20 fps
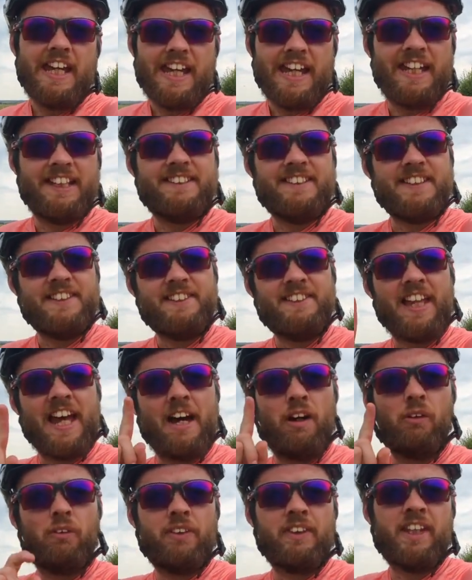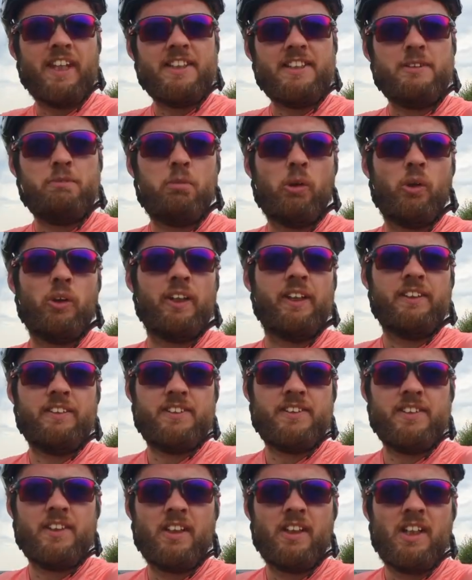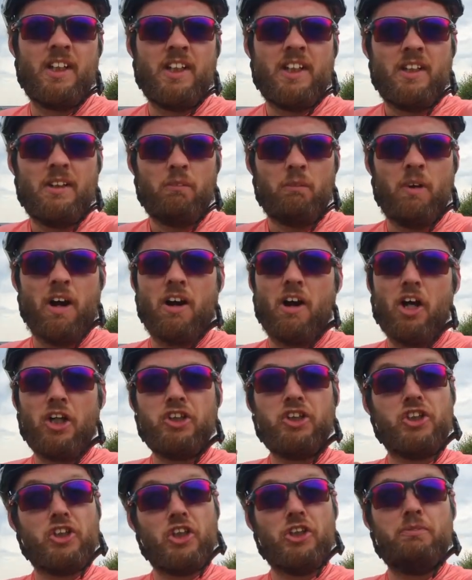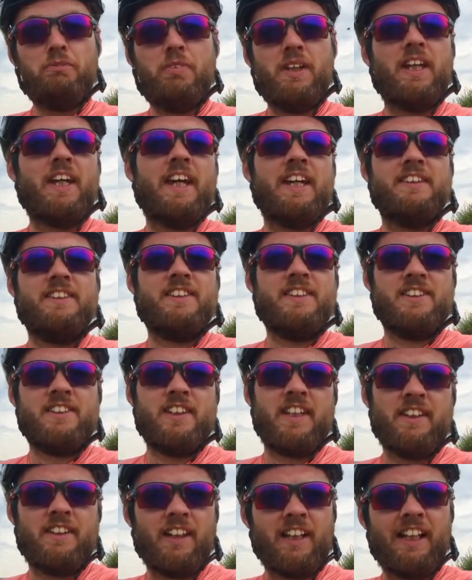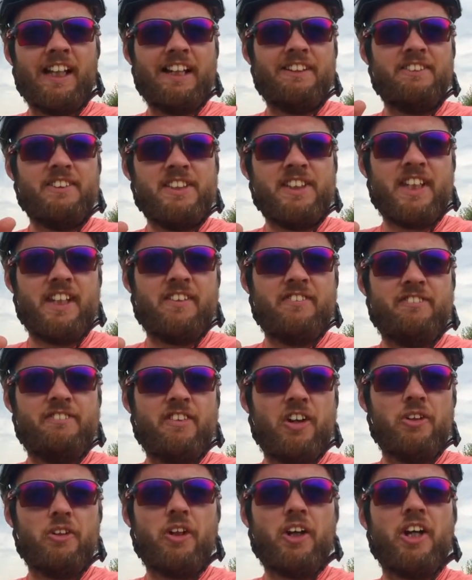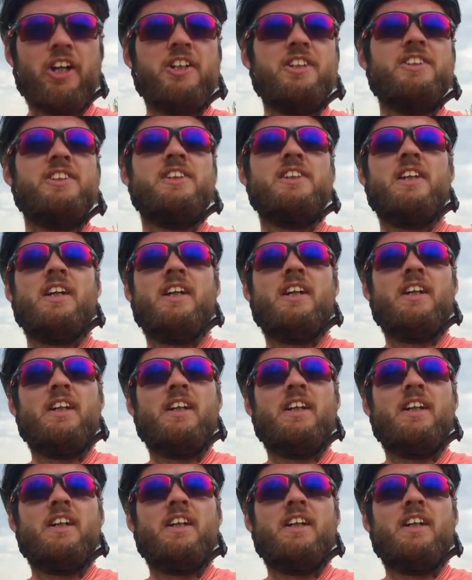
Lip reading: It is now this point where I should begin to see the clarity of focus